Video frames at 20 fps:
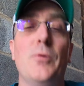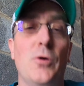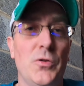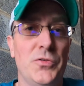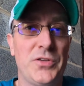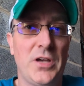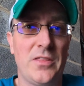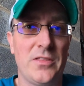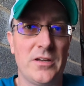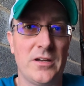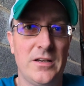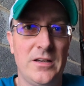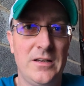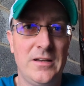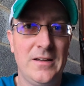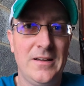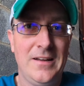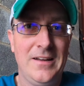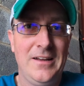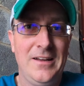bolts on the
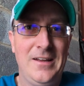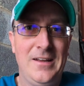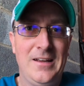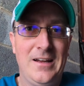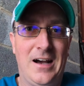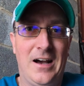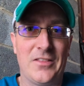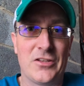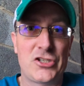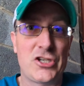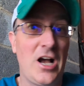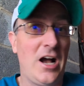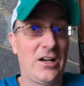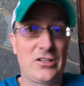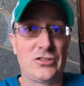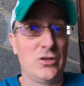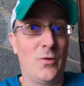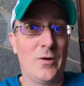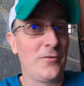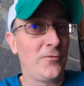shocks.
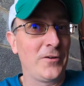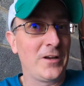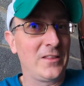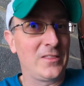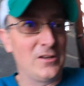Don't want to forget